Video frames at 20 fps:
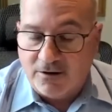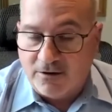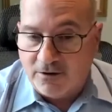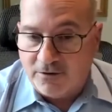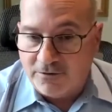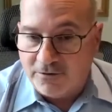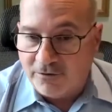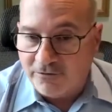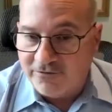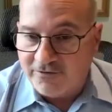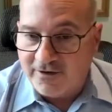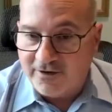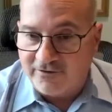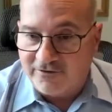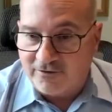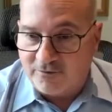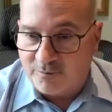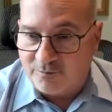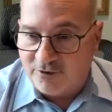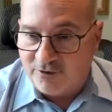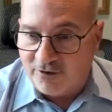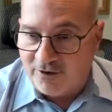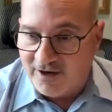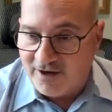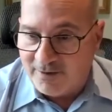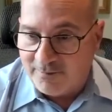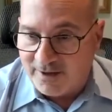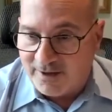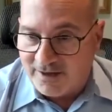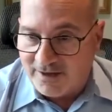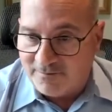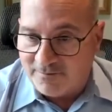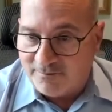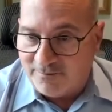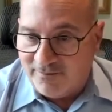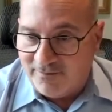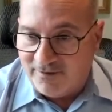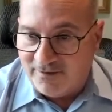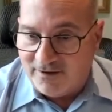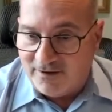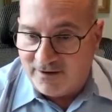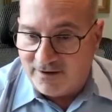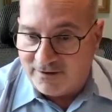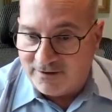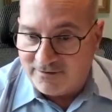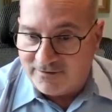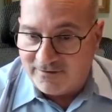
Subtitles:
Those things are prohibited under